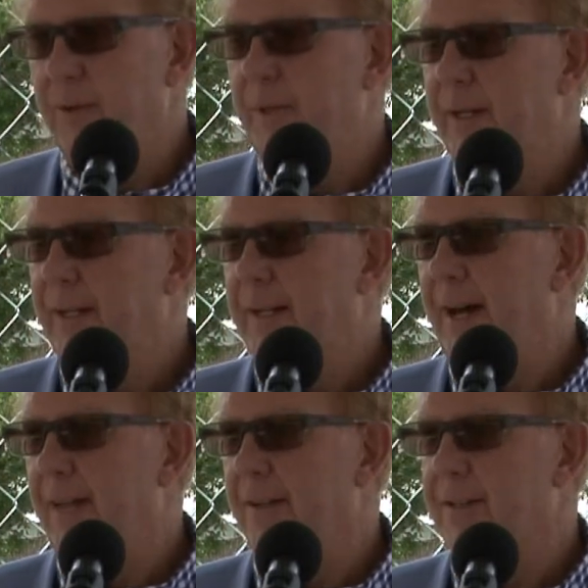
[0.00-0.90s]
$1 million
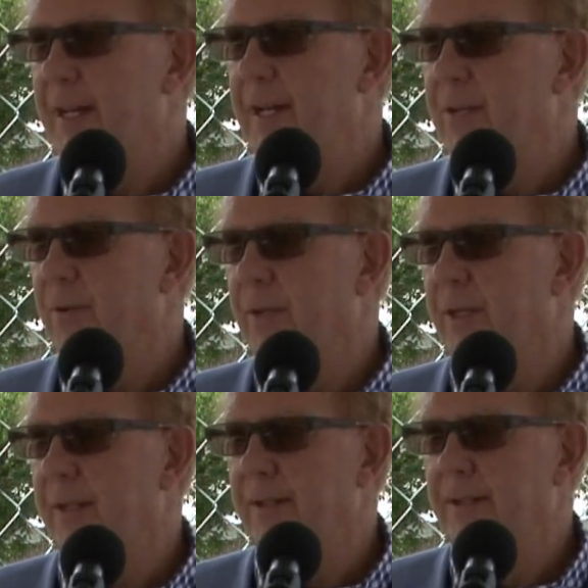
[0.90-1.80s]

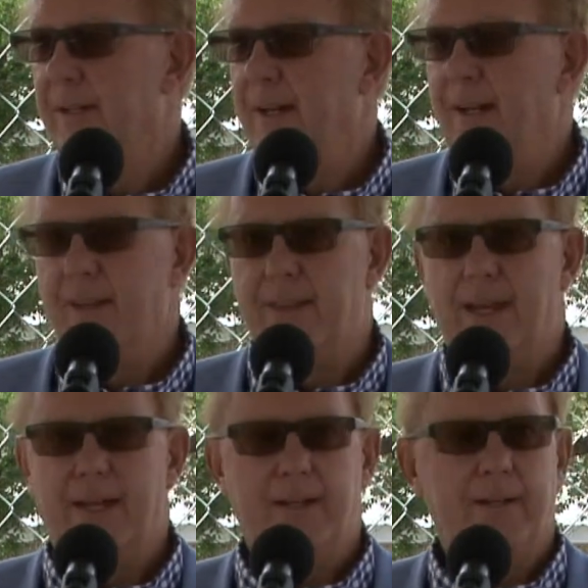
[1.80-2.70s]
annually
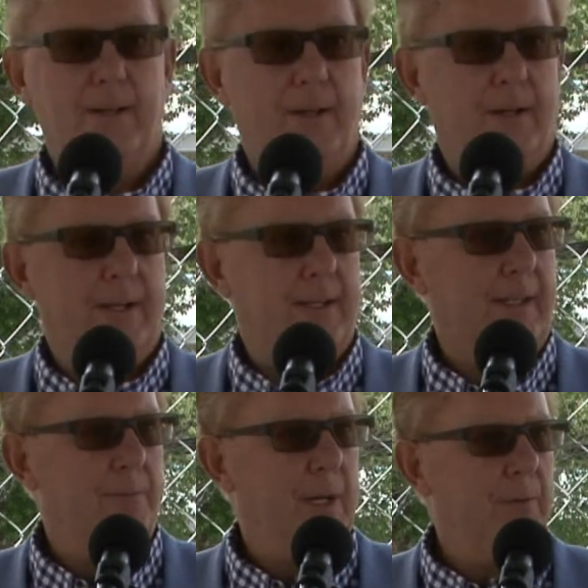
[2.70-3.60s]
that
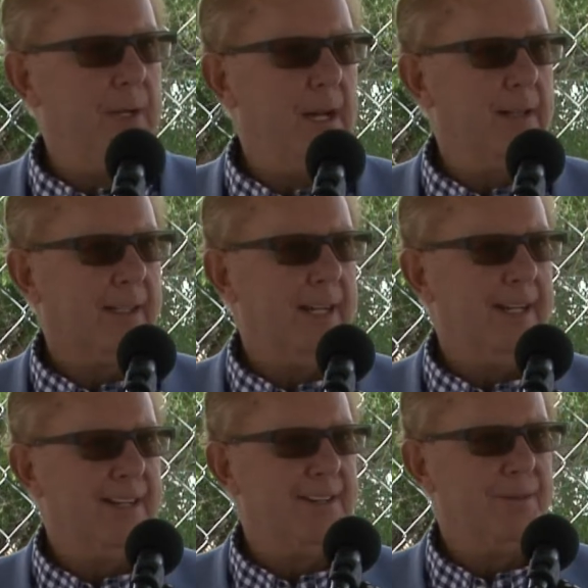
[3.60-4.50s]
can be
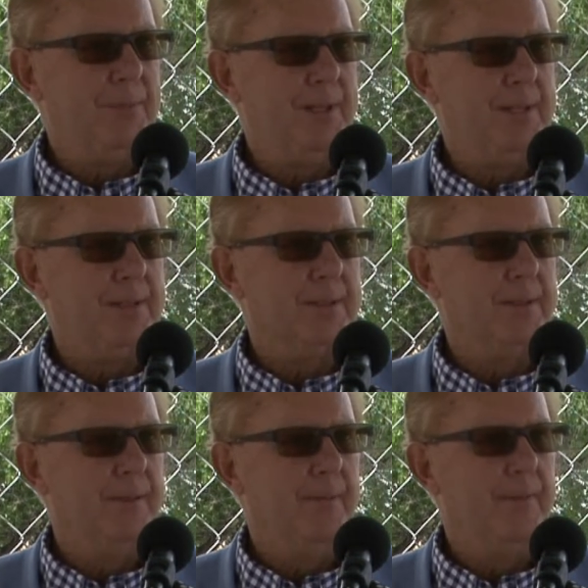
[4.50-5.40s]
reallocated other
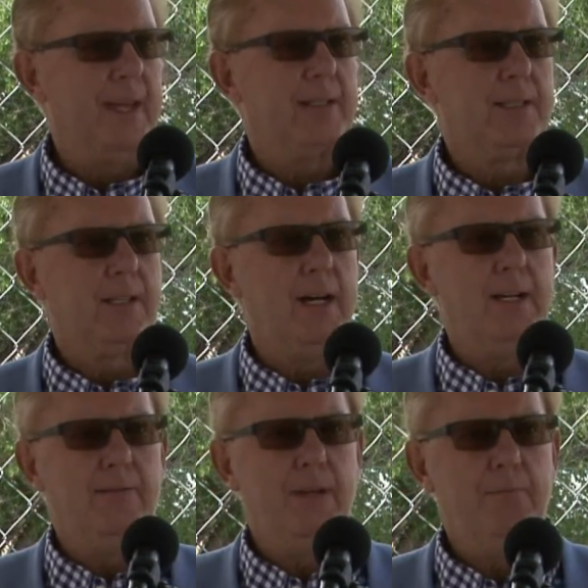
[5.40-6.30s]
places. That's the
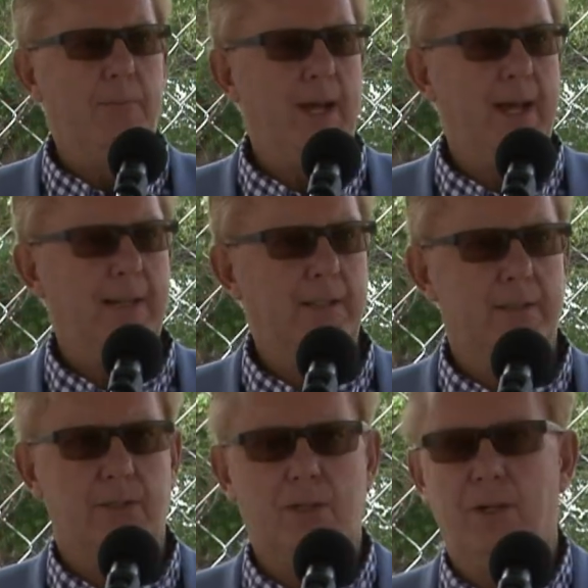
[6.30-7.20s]
kind of impact that
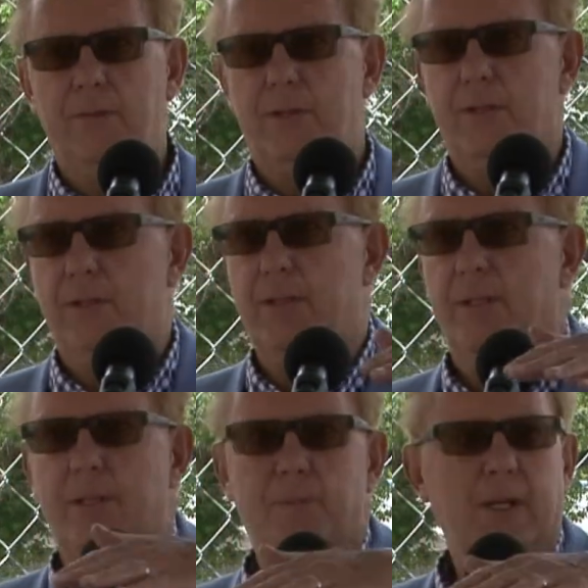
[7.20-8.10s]
the services
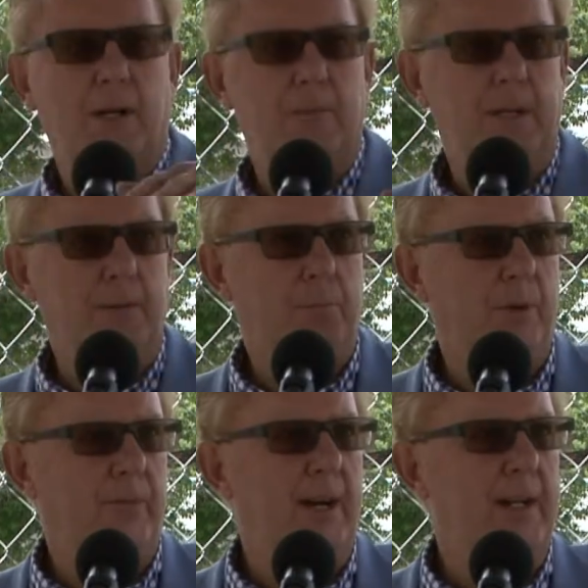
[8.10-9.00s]
that are being
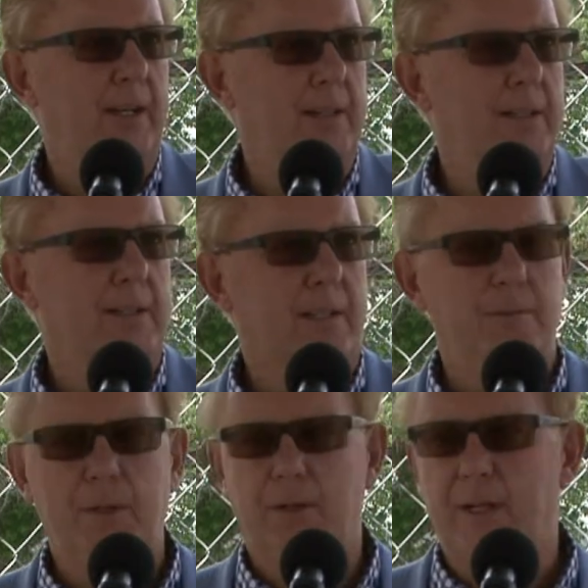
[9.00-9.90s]
provided in this
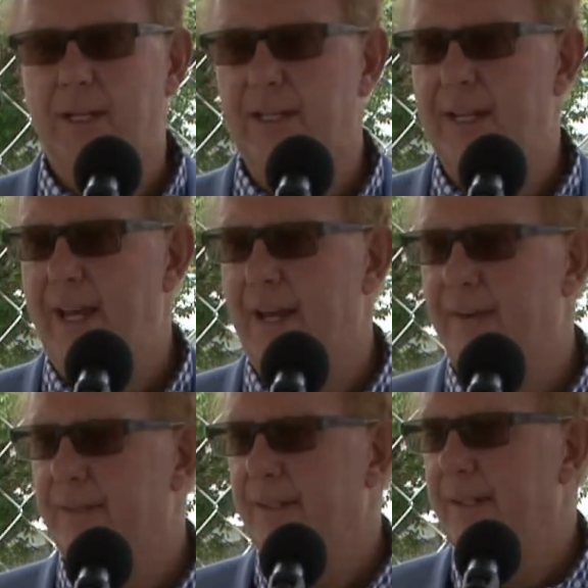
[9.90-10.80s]
community can
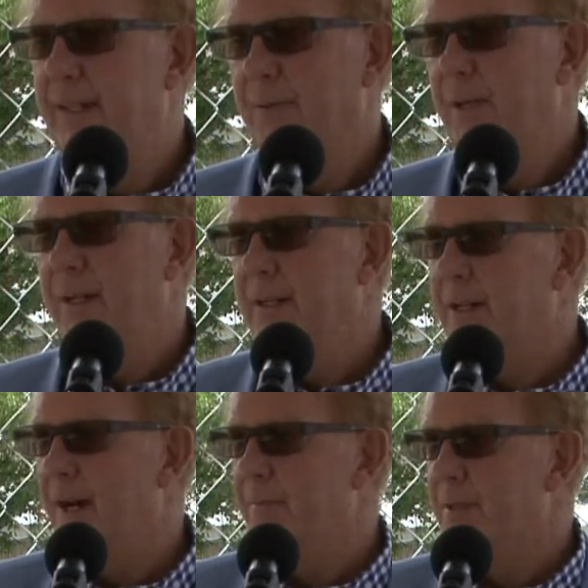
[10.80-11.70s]
have. And we didn't
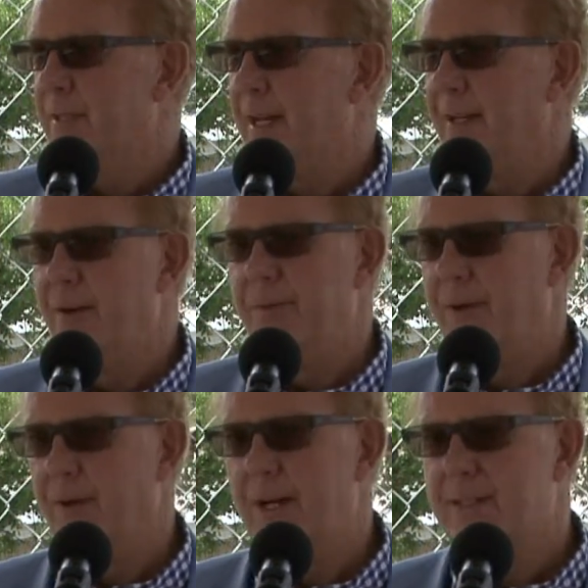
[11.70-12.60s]
accomplish that alone.
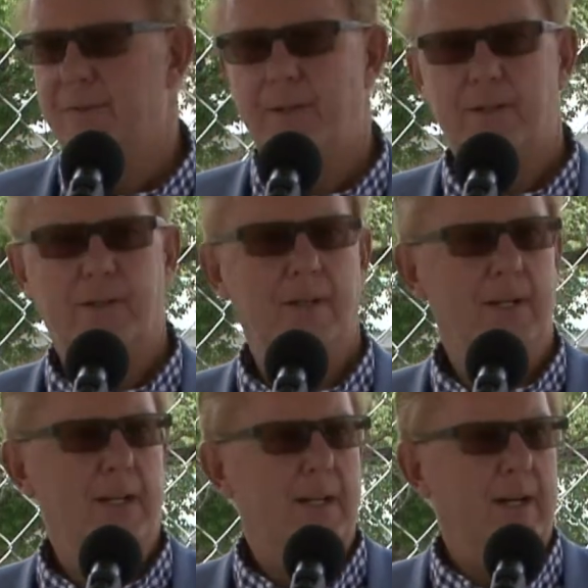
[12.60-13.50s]
There are lots of other
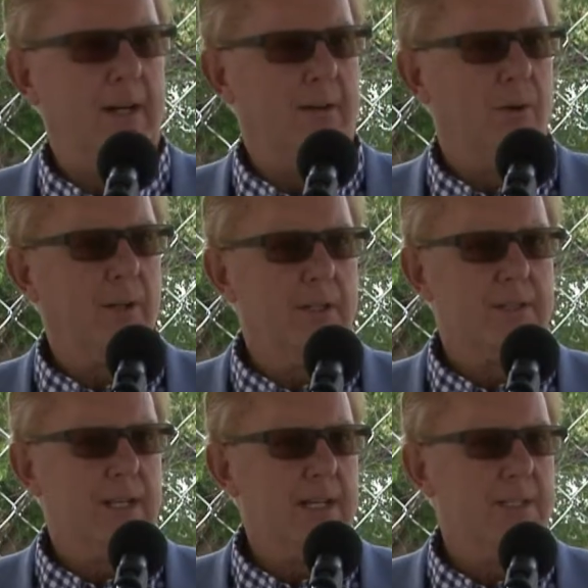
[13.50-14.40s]

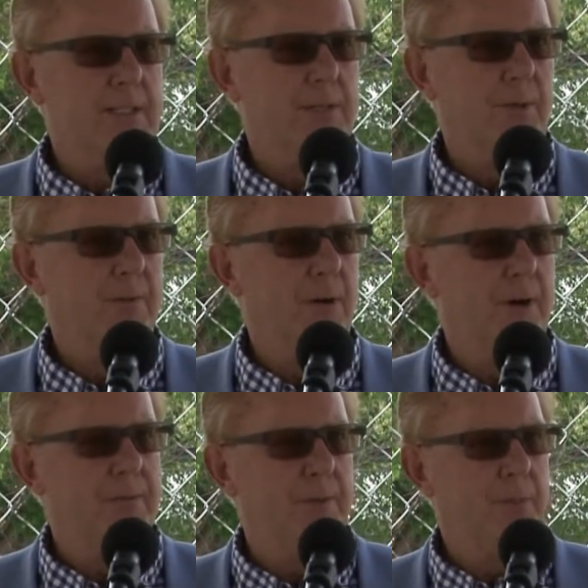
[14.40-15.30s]
organizations that were
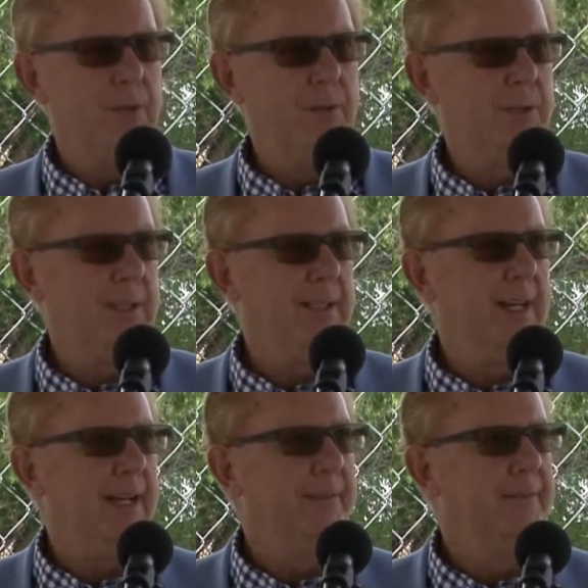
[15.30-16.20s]
involved in producing
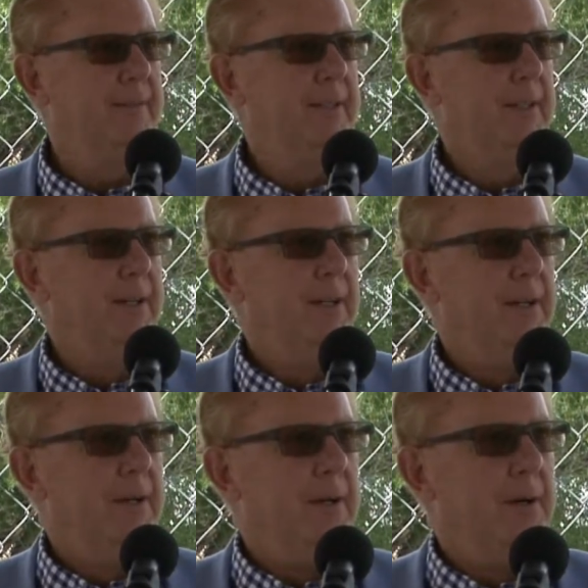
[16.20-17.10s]
that.
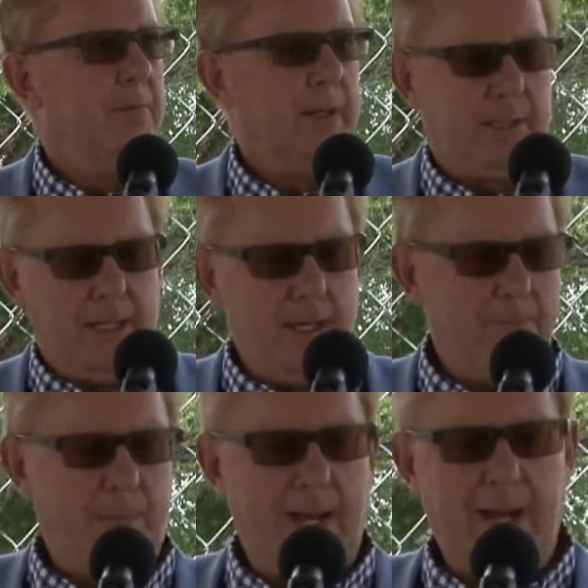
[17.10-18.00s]
But the
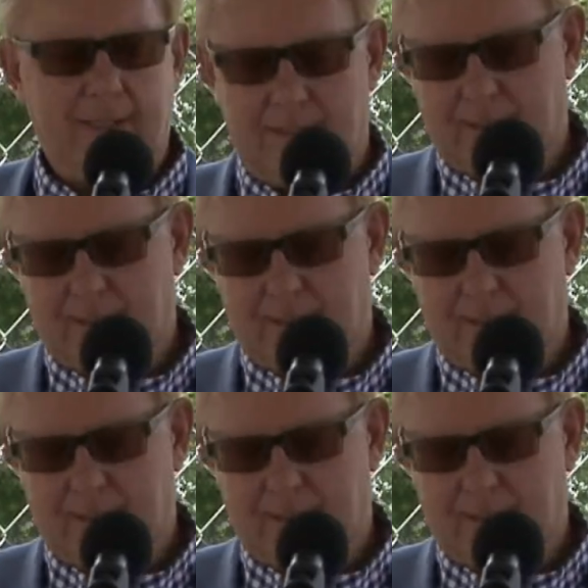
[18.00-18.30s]
impact